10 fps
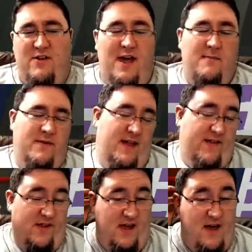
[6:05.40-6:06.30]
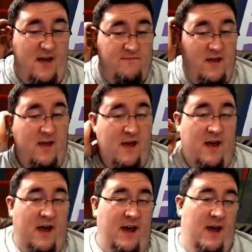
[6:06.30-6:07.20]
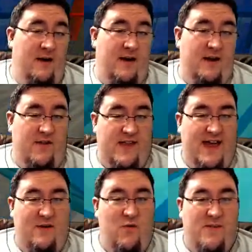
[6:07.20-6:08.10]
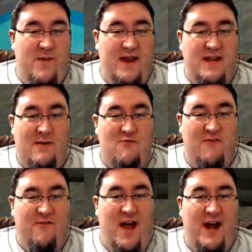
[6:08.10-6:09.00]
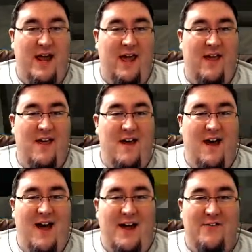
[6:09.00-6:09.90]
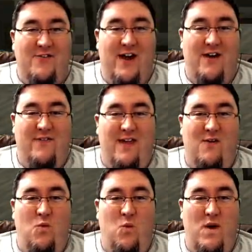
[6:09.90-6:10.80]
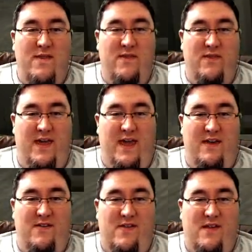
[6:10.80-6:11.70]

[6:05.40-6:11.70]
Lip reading: yet. That's to come. Instead, we spent time refining auto crafting with these